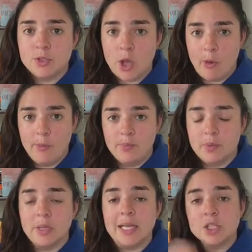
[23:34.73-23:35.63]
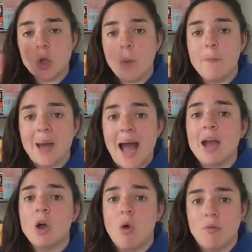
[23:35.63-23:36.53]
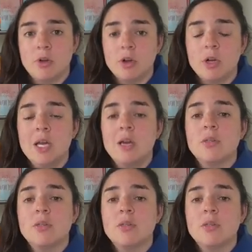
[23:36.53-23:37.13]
So let's go back over.